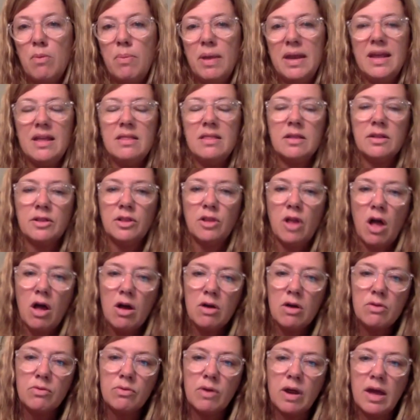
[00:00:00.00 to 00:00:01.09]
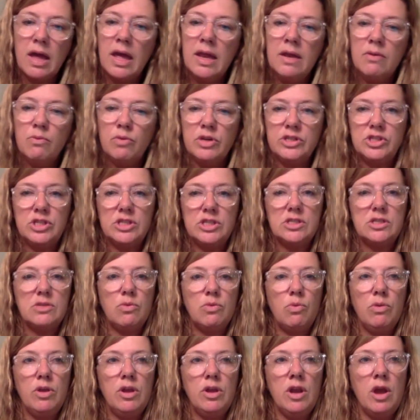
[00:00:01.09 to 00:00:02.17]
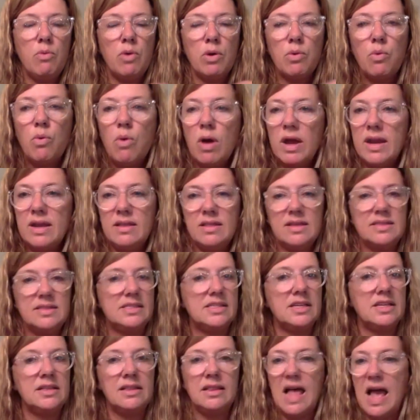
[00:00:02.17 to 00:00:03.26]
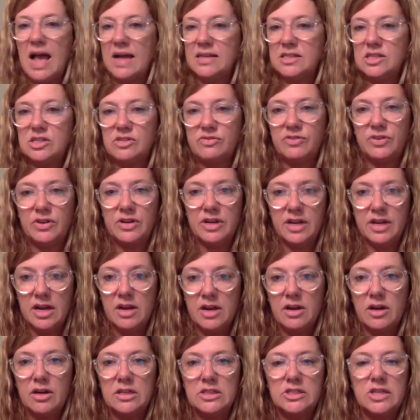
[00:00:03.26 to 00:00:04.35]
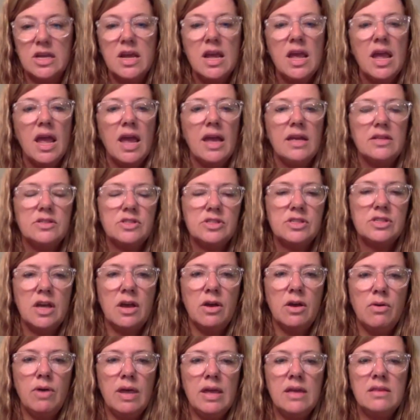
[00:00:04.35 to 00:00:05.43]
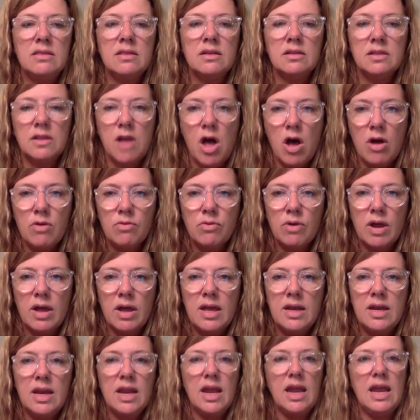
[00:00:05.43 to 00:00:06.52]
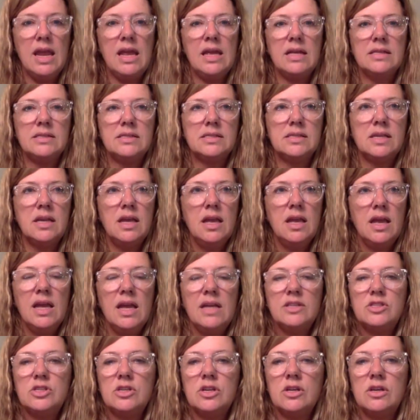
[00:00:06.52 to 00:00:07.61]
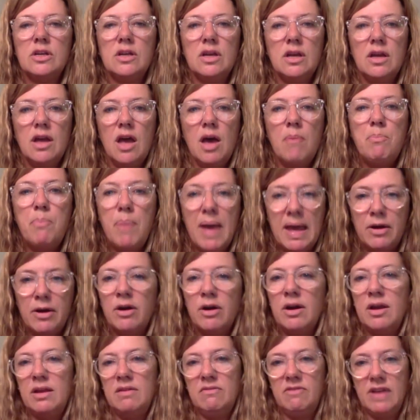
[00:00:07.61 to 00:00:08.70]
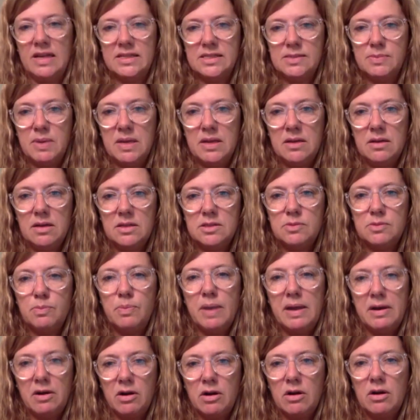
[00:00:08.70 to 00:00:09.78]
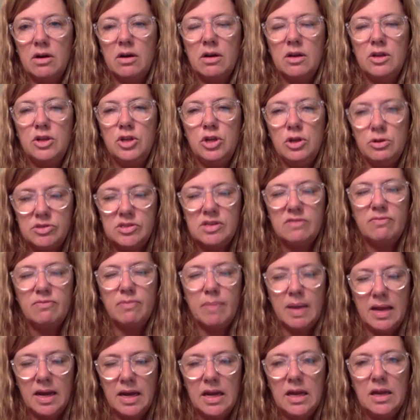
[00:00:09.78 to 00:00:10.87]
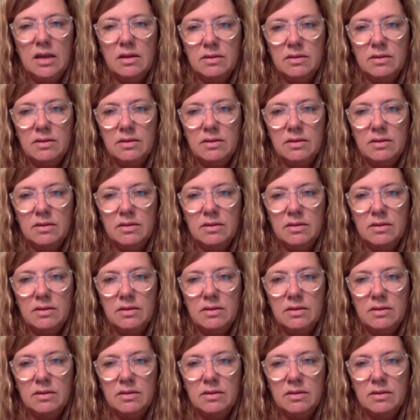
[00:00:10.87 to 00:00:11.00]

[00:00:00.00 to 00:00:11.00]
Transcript: But in the long run, which is, we're wanting this to last for years. And so in the long run, it's a better investment. It's better use of money.